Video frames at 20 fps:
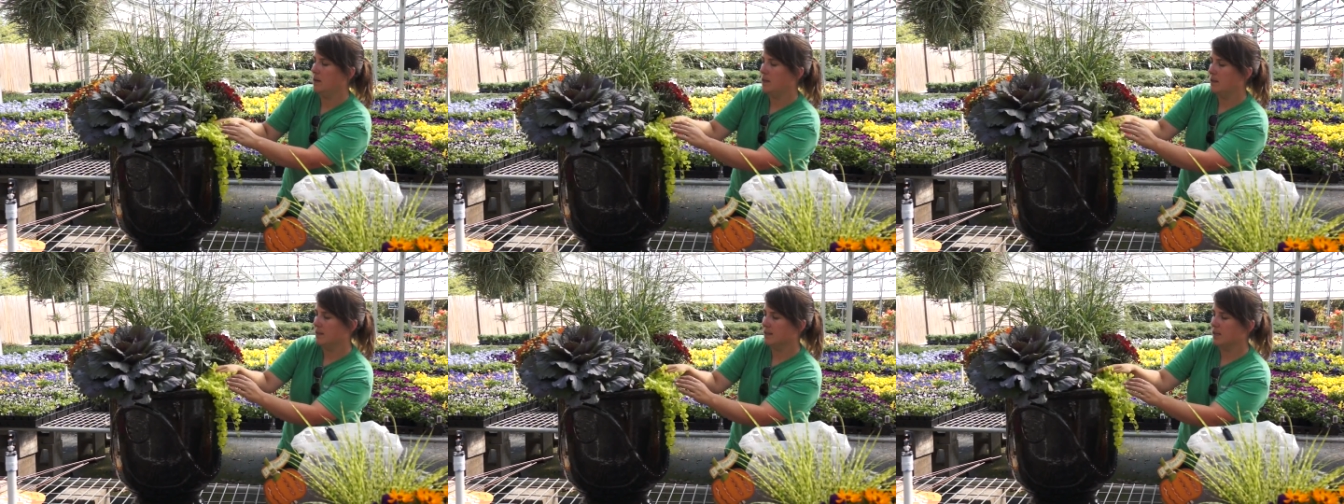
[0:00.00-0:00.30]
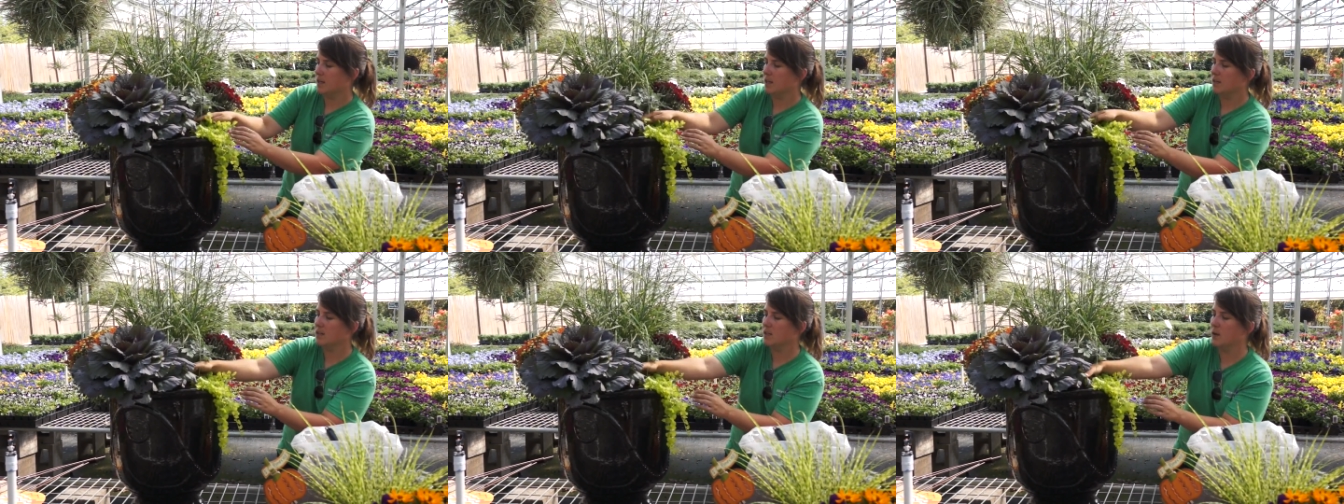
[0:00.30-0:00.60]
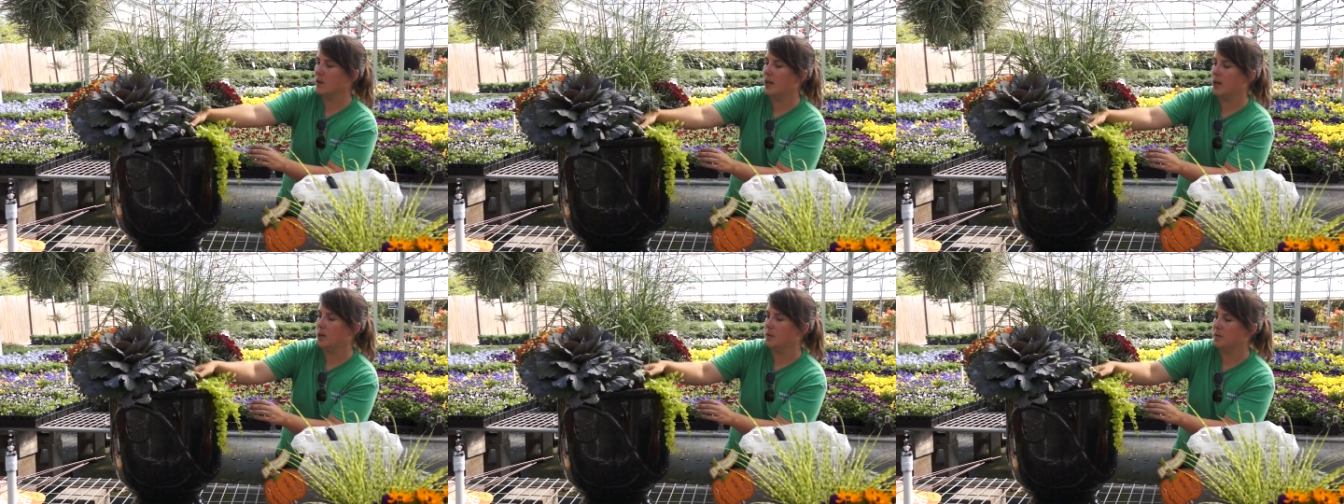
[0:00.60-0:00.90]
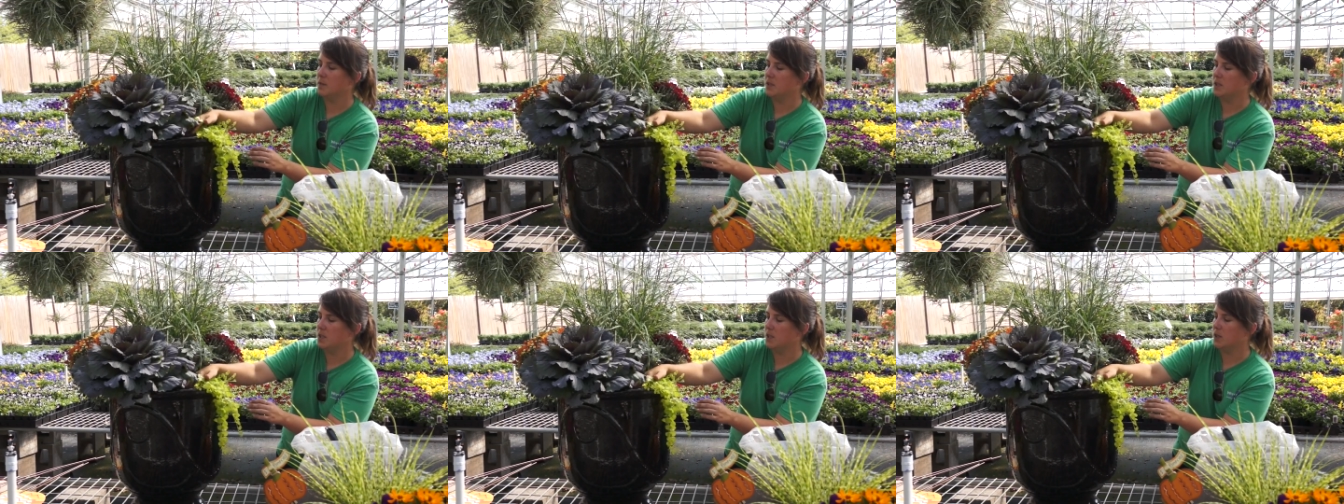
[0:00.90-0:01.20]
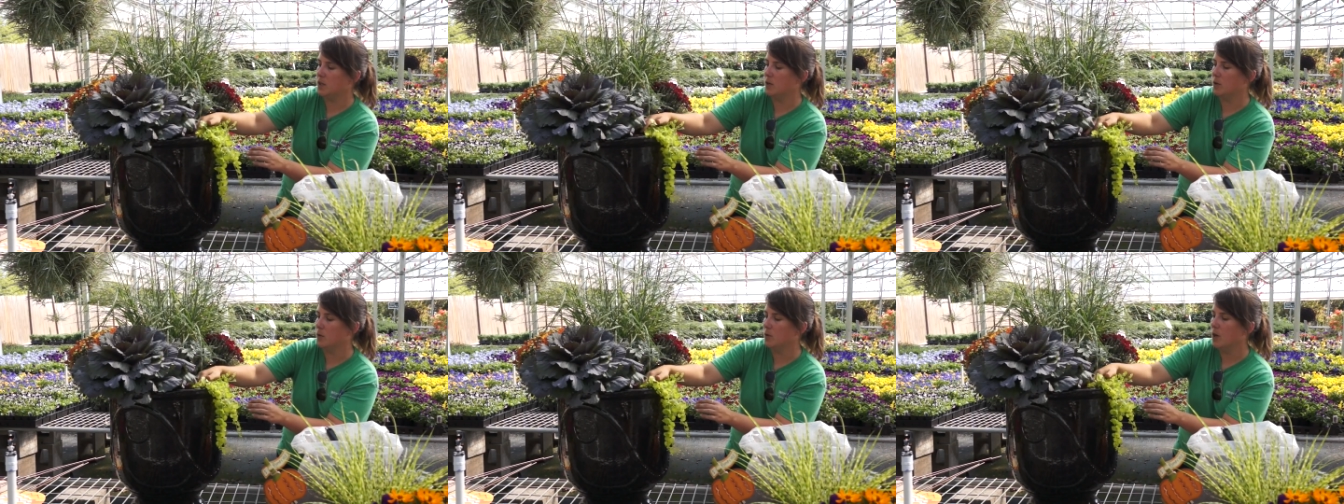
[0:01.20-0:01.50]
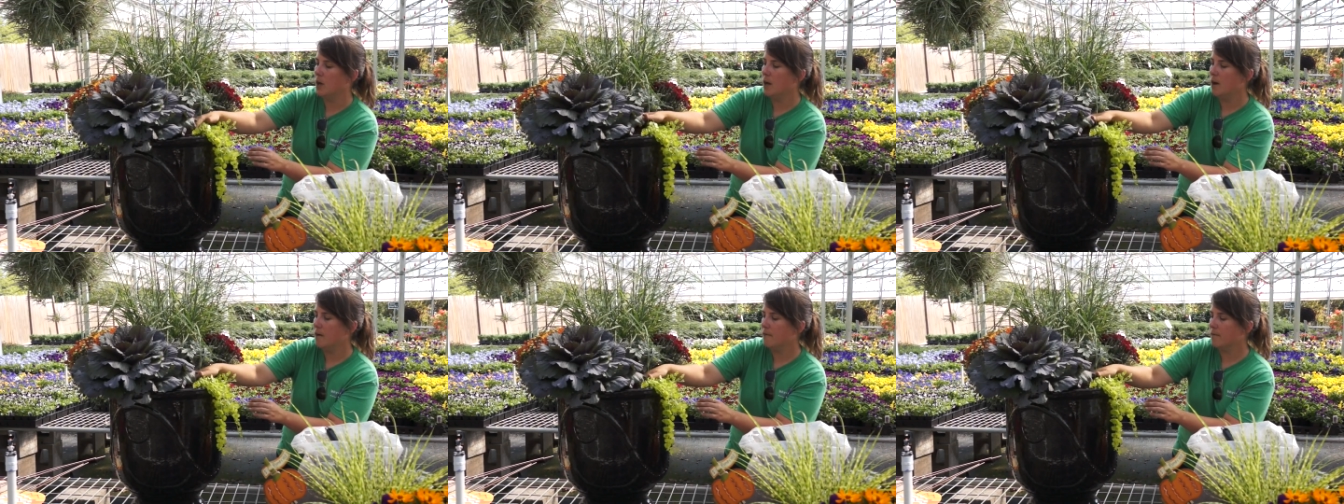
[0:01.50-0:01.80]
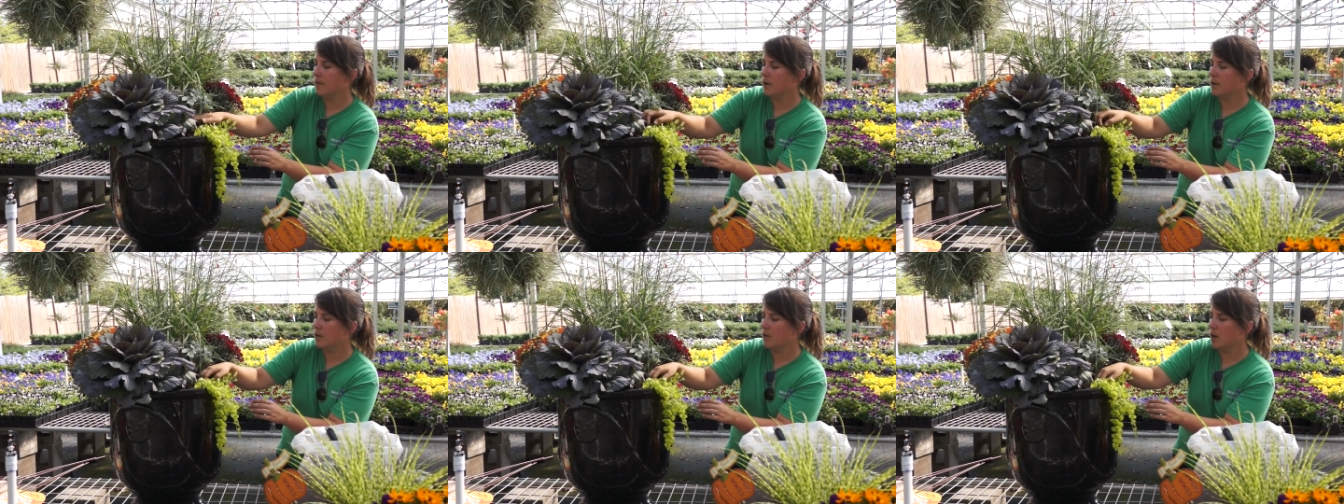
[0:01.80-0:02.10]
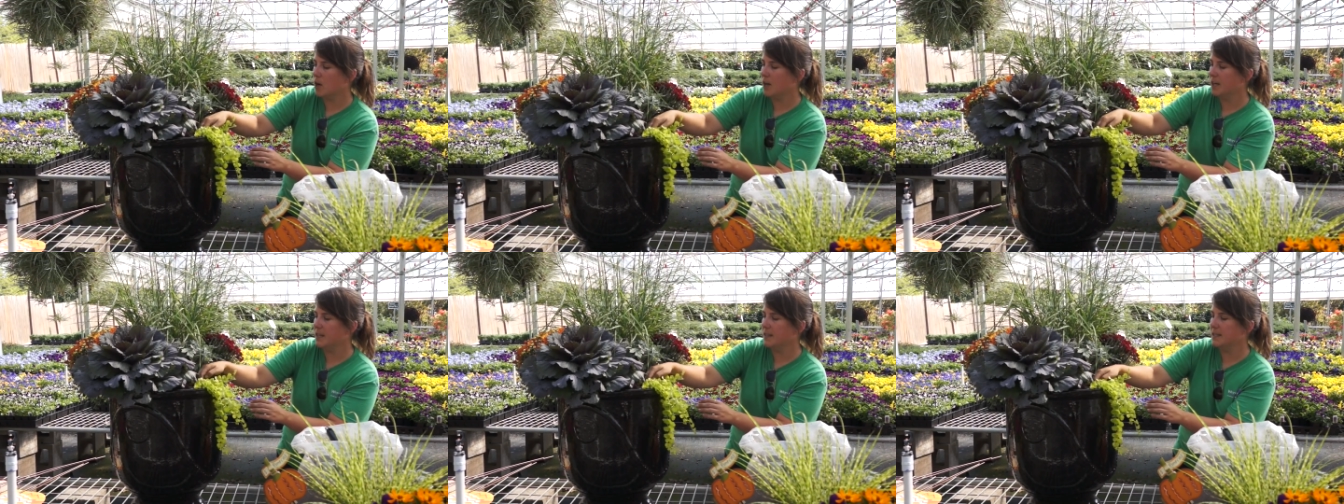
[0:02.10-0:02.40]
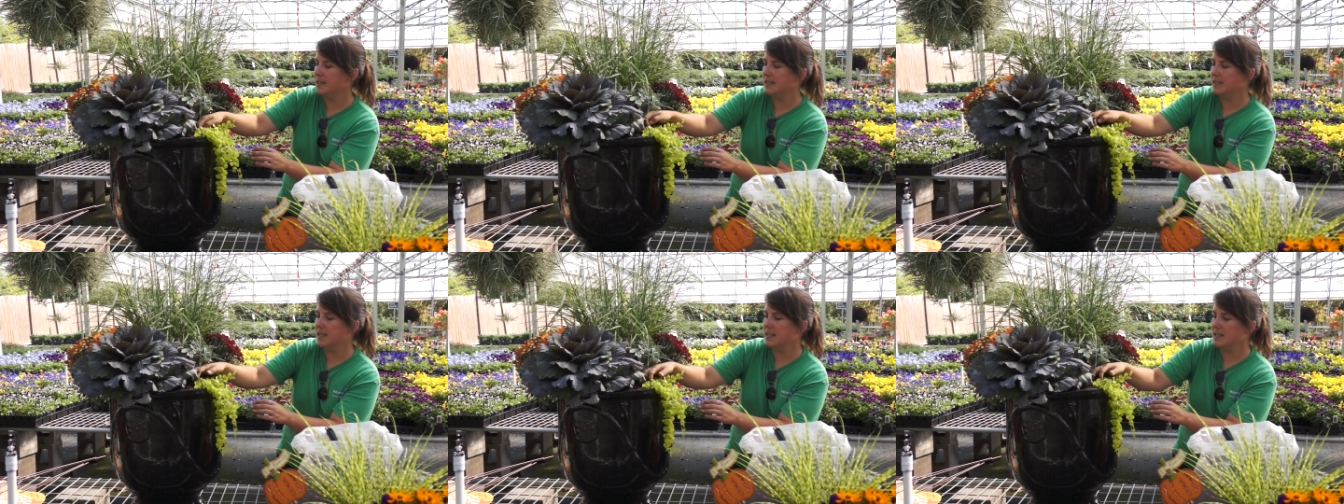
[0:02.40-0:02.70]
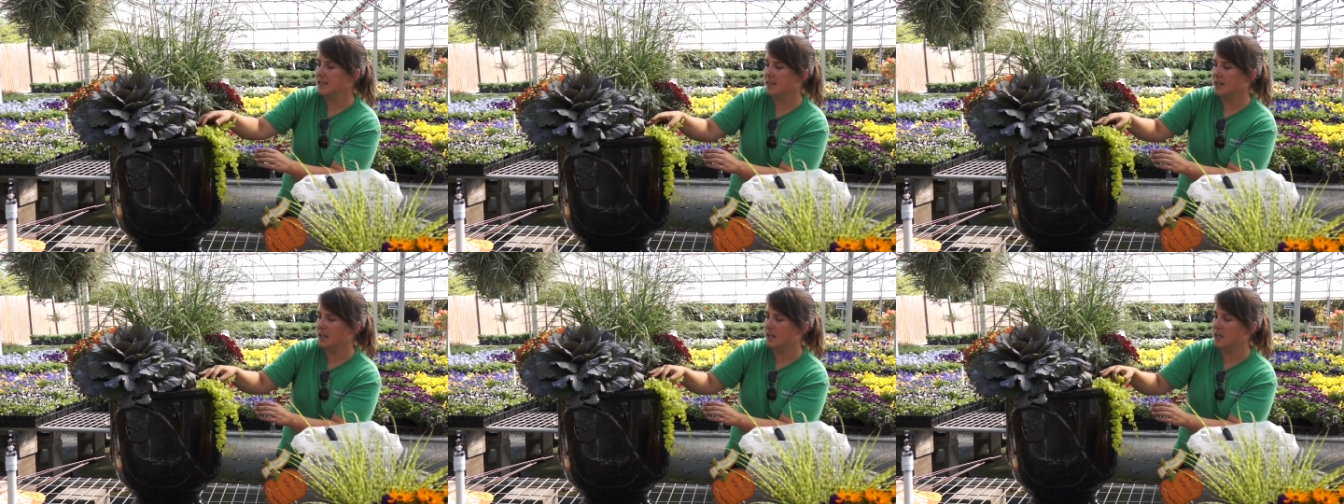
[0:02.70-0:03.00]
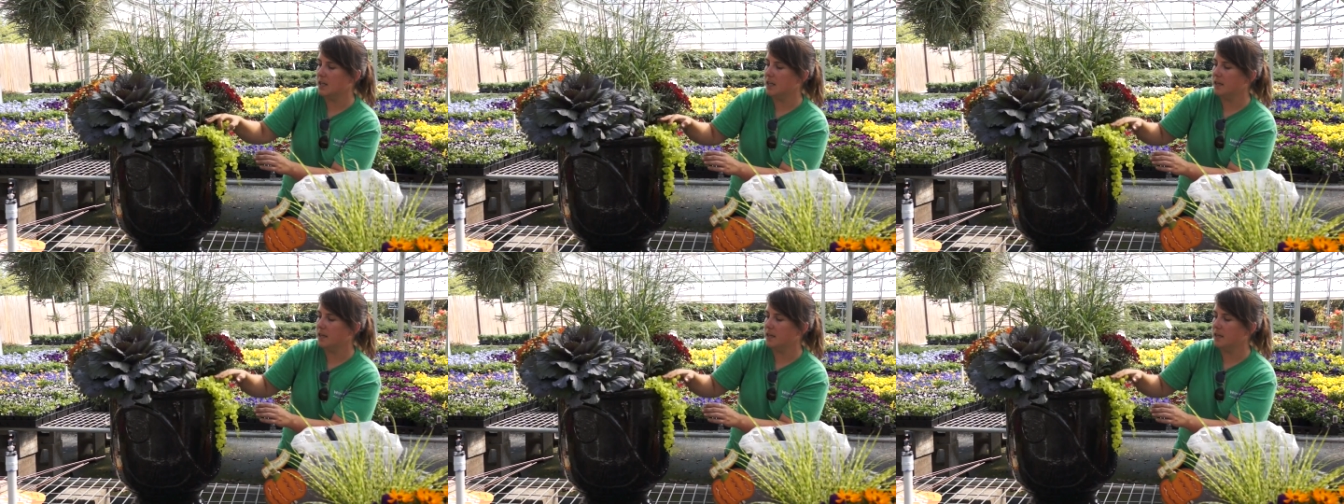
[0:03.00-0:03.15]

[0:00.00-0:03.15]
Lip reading: This also helps too, further on in the season,